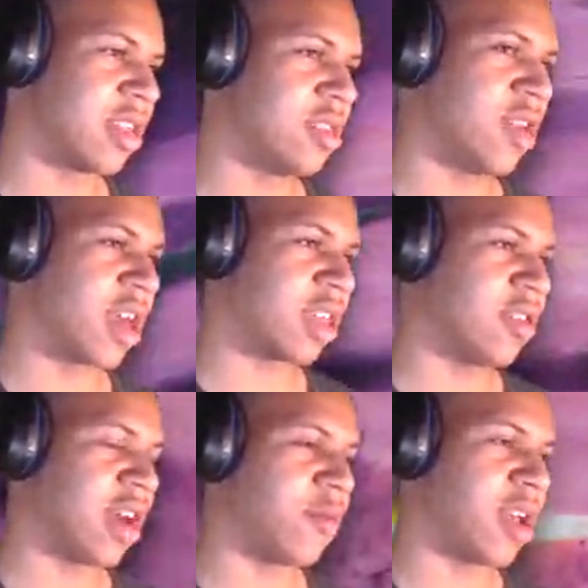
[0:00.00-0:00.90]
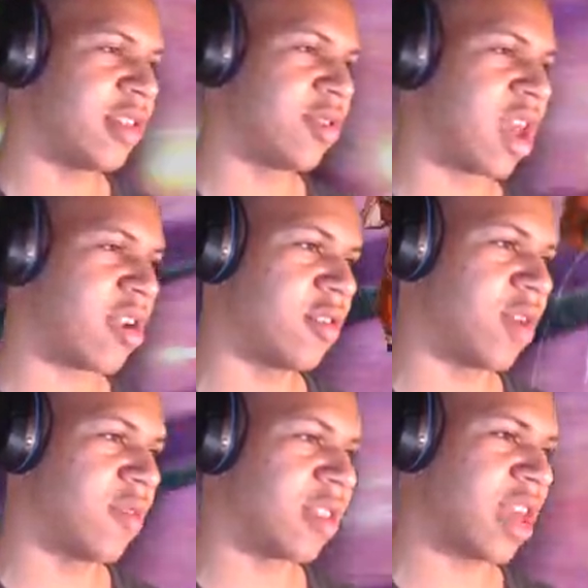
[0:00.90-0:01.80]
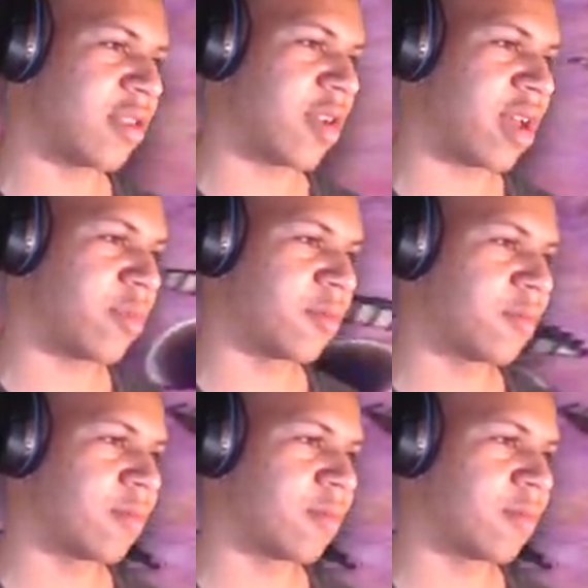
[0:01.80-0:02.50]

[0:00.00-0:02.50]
You got you got way too carried away with that crap.